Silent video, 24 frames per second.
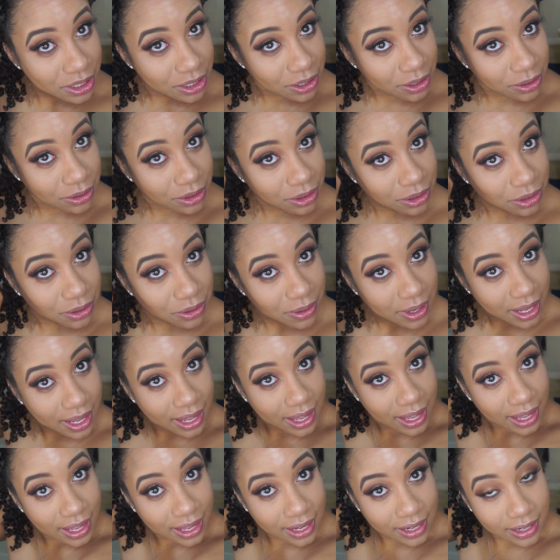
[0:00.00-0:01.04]
go through
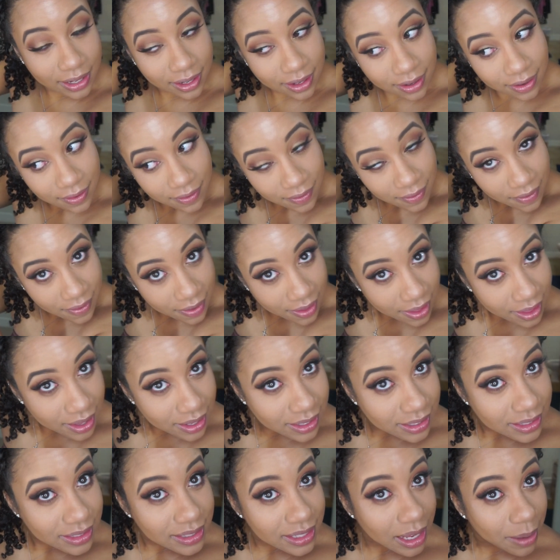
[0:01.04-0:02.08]
and
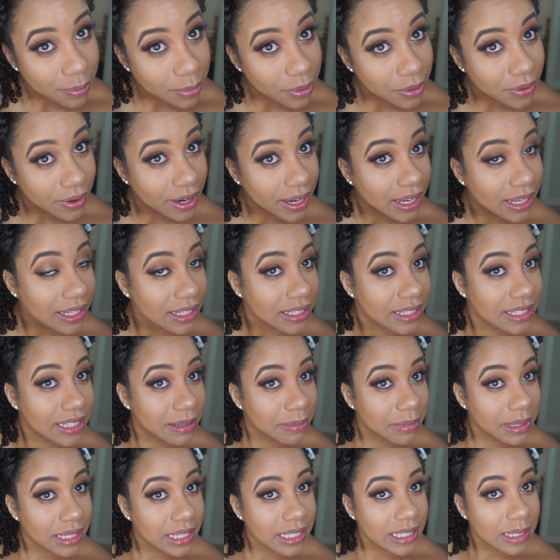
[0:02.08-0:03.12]
separate
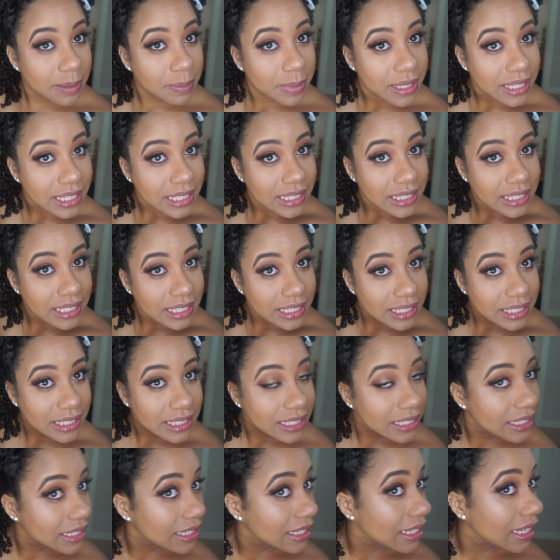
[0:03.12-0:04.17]
some of these
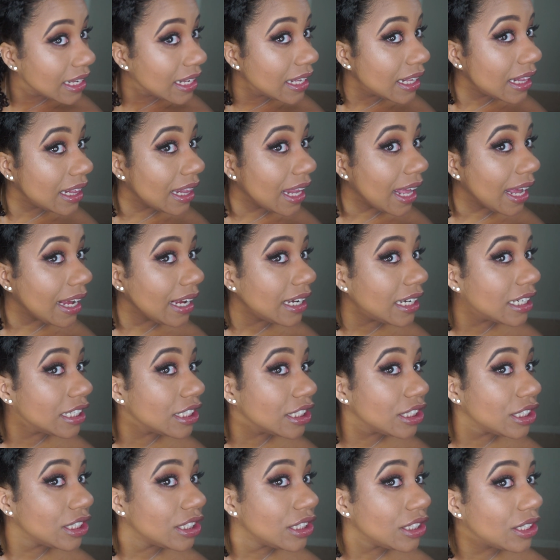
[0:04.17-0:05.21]
pieces like
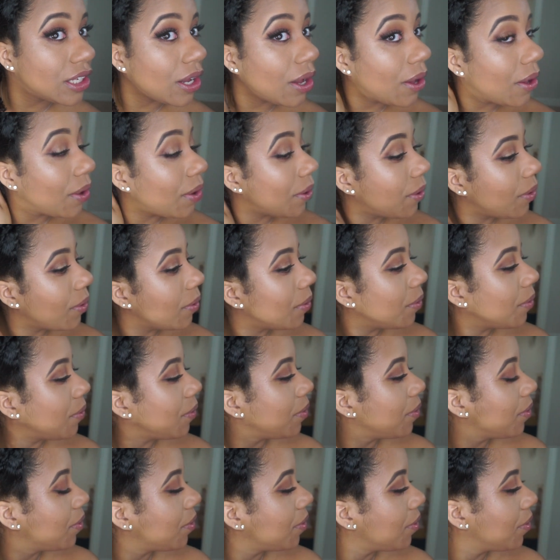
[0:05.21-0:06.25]

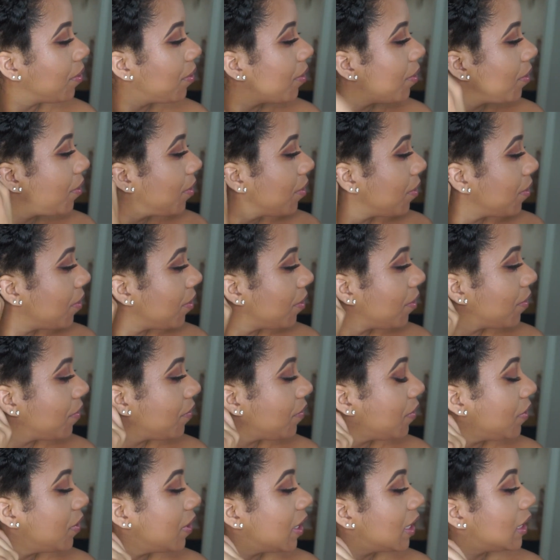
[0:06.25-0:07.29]
so.
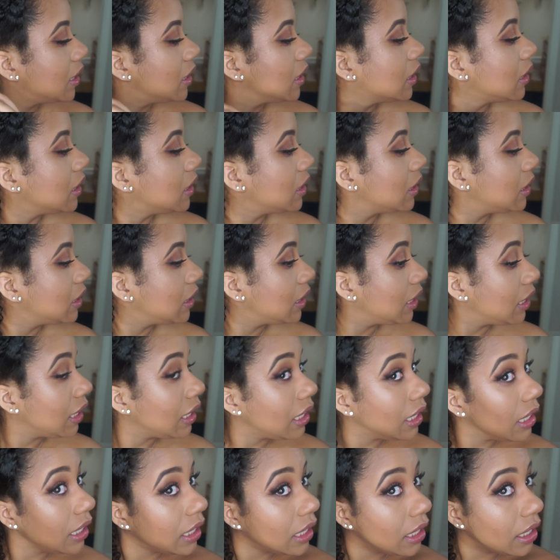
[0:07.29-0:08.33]
You guys can
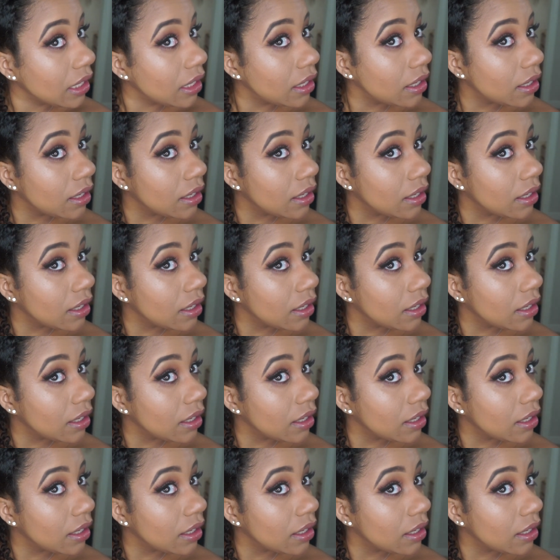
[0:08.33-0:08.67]
see.